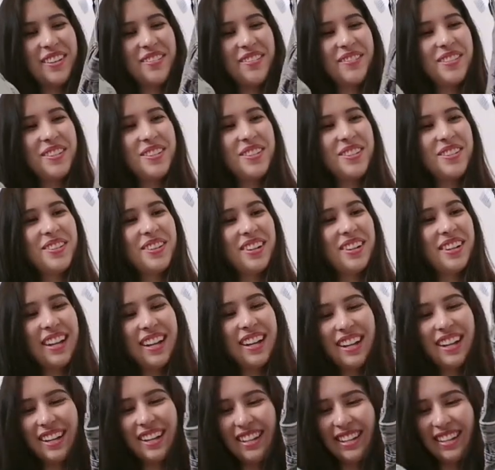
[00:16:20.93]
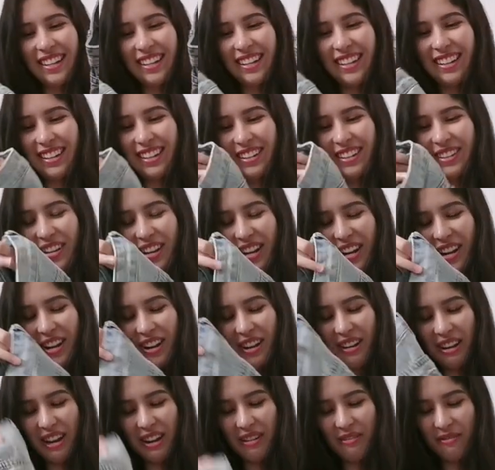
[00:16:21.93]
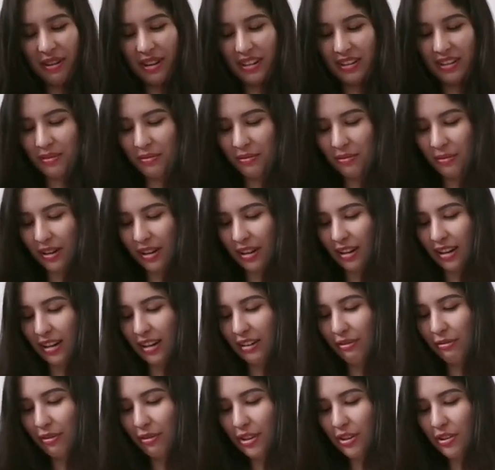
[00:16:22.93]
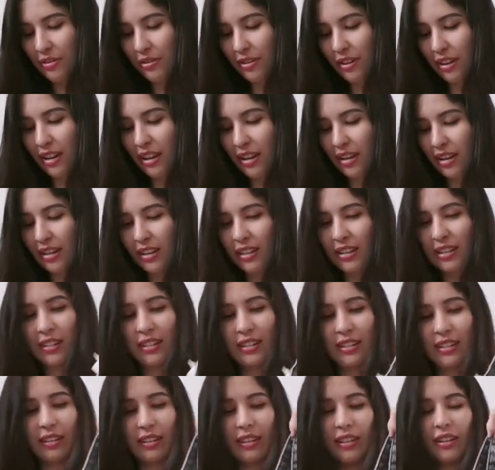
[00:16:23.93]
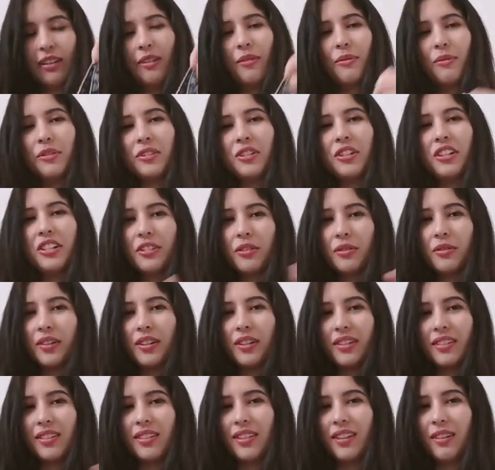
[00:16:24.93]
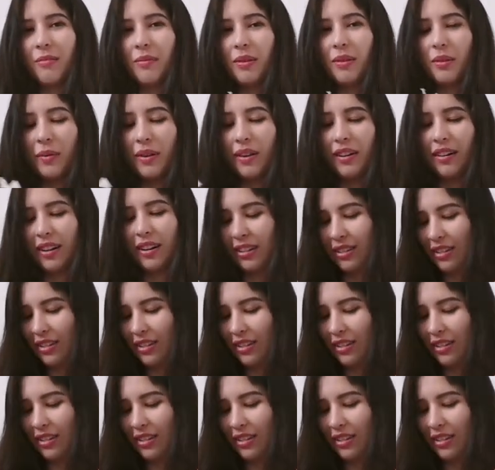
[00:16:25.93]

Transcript: I'm so glad. Okay, I can't wait to wear it for you guys. Well, you guys are already seeing me wear